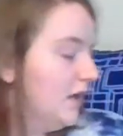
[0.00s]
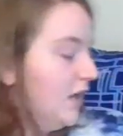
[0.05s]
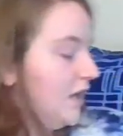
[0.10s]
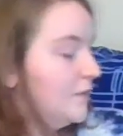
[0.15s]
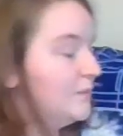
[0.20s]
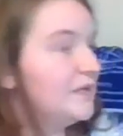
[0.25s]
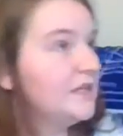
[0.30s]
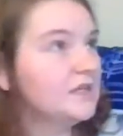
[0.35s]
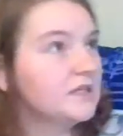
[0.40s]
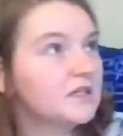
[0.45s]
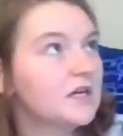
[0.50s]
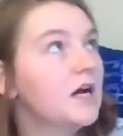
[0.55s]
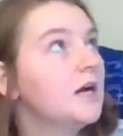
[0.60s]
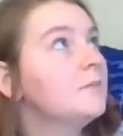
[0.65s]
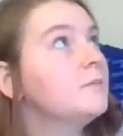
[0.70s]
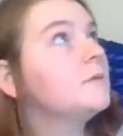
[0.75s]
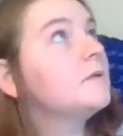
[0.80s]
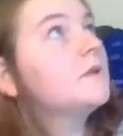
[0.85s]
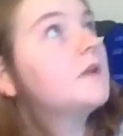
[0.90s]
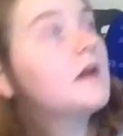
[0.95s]
I made a
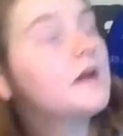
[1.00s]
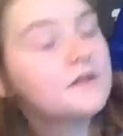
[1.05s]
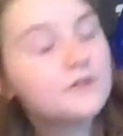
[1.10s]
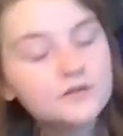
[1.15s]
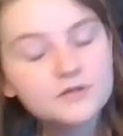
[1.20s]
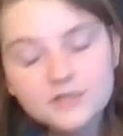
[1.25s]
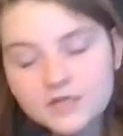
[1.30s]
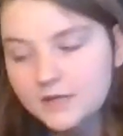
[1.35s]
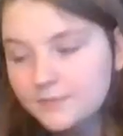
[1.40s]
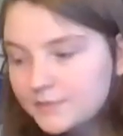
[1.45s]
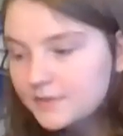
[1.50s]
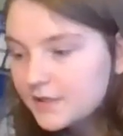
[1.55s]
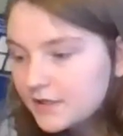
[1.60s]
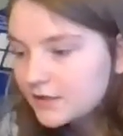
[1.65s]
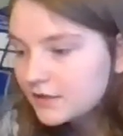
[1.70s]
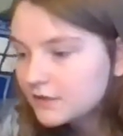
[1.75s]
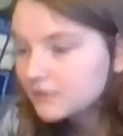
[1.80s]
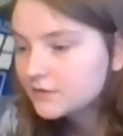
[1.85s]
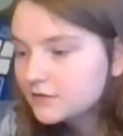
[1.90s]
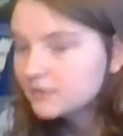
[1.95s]
couple others up
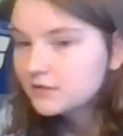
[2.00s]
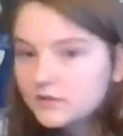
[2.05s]
here.